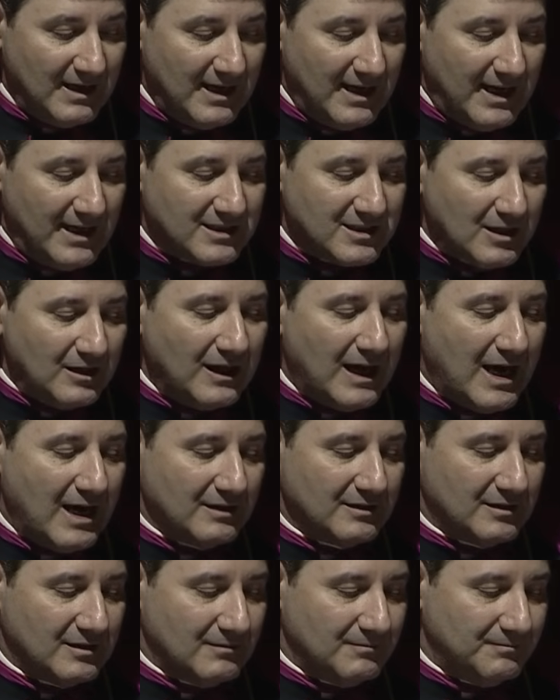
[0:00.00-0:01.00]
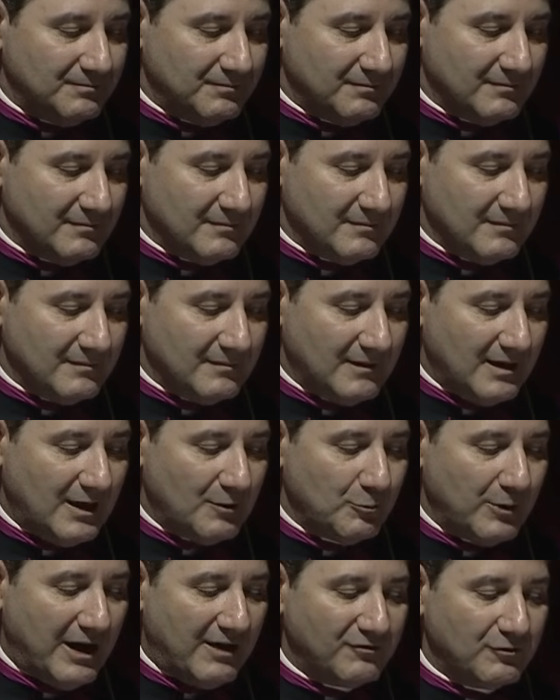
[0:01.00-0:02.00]
It's a lot,
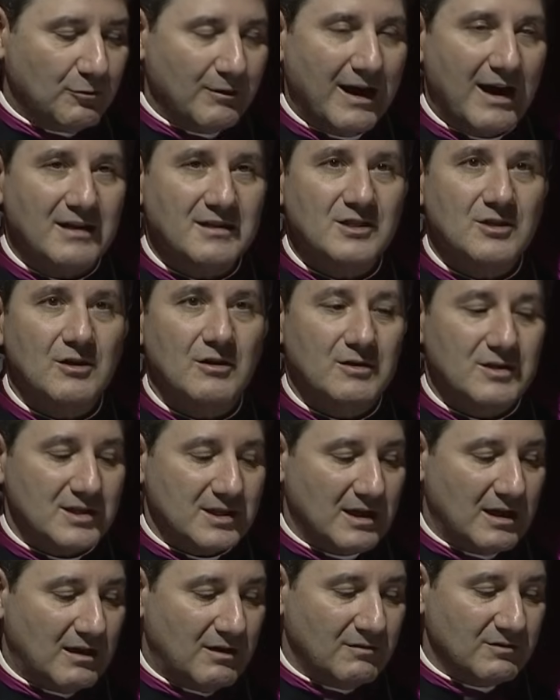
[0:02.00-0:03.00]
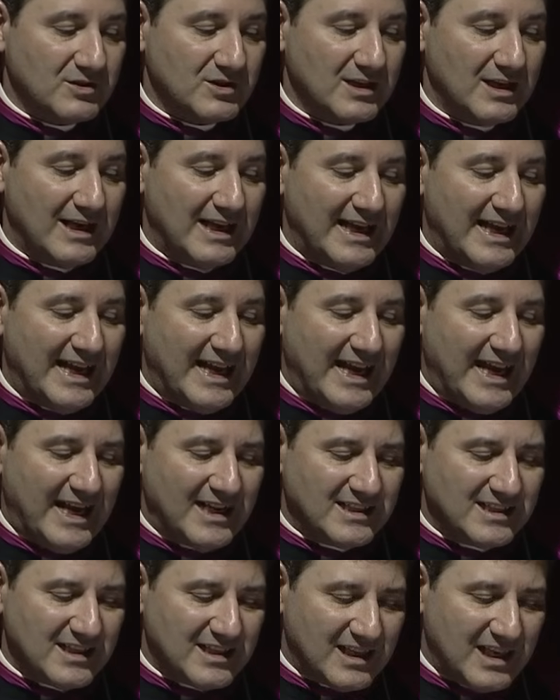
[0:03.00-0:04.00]
and we have to ask ourselves,
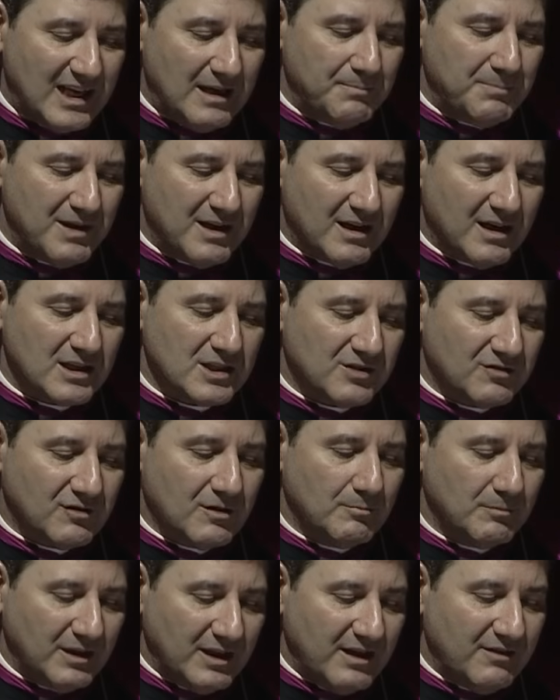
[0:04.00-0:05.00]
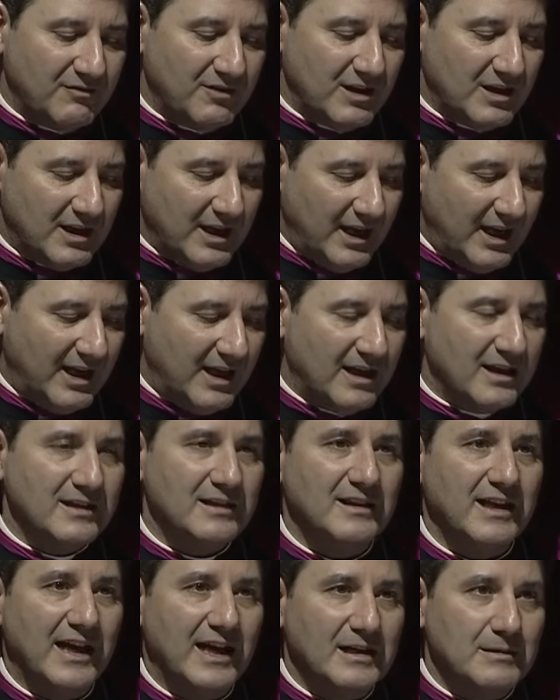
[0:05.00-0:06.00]
is it keeping us from living
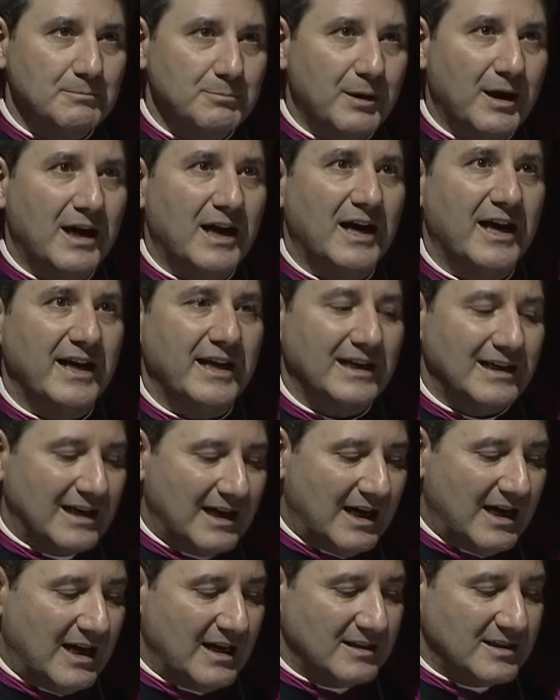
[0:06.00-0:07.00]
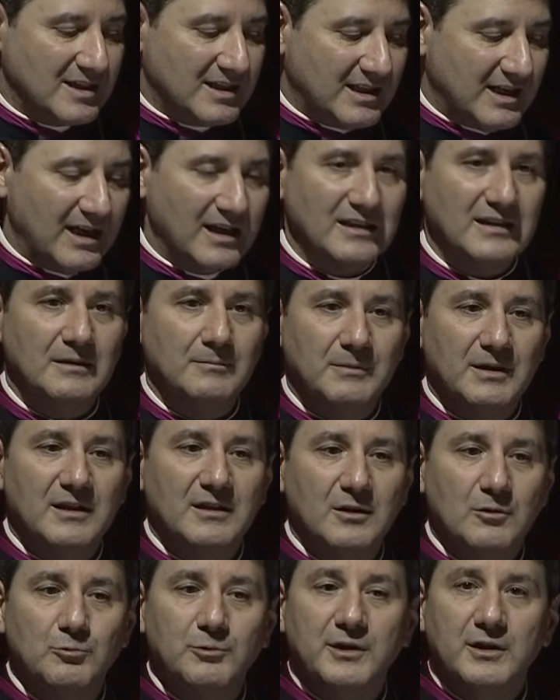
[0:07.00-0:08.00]
in and by God's kingdom in
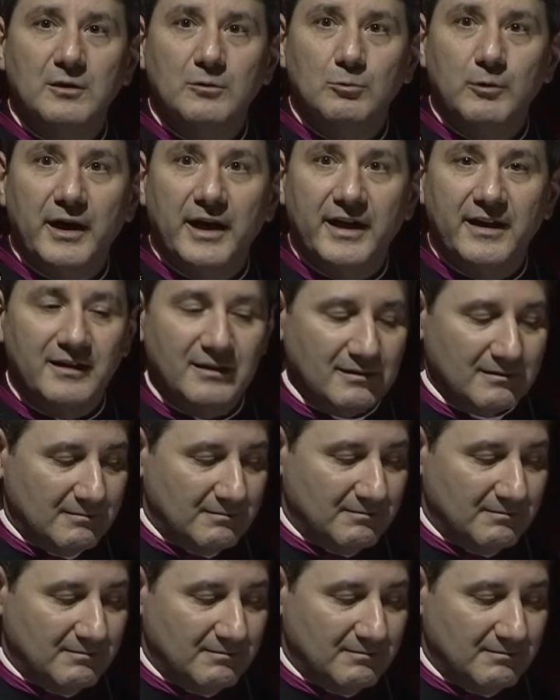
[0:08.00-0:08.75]
a real way?